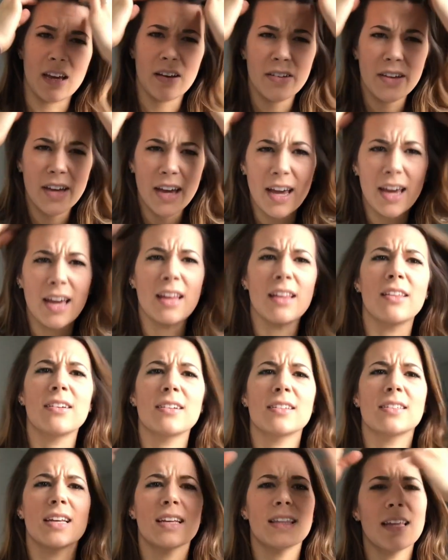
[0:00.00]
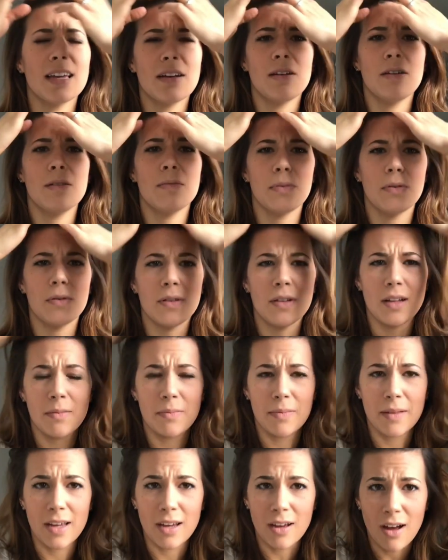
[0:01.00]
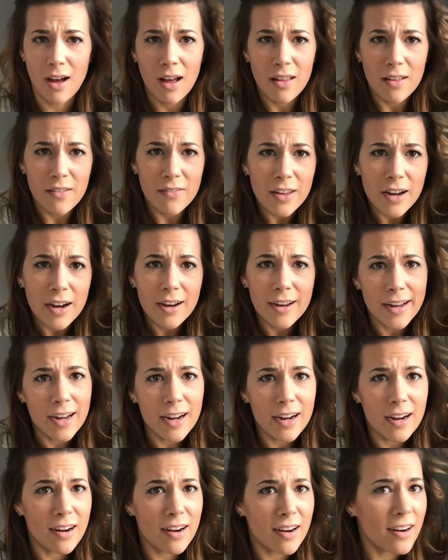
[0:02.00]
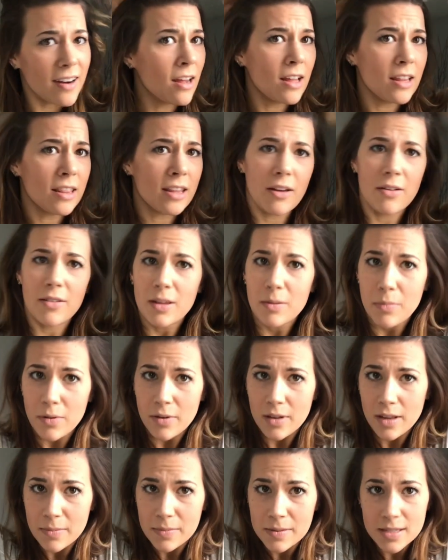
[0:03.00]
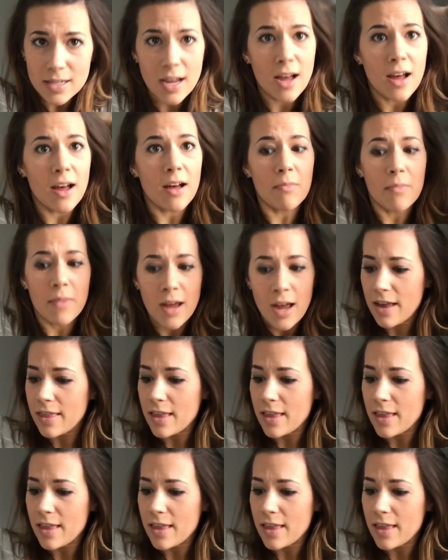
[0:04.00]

okay, it looks like they don't pull up like all of their hair, they only pull up some.